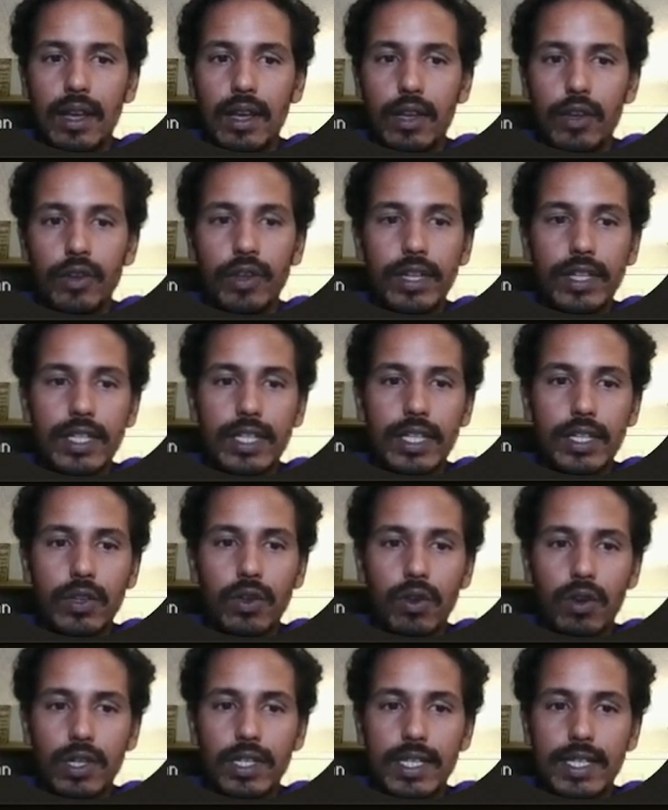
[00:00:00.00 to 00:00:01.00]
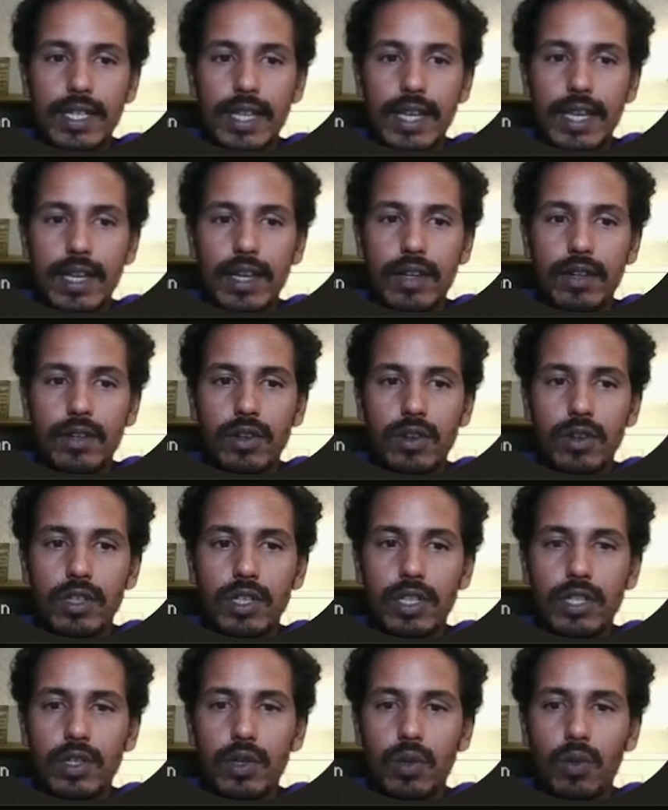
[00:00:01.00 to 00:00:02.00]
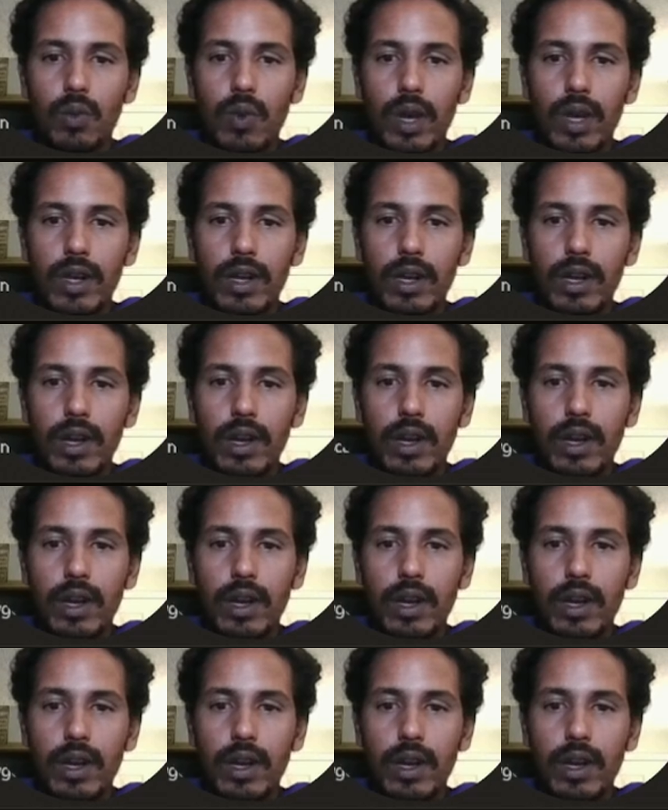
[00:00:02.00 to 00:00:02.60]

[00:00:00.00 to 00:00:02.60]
You can see your stake turns into 1.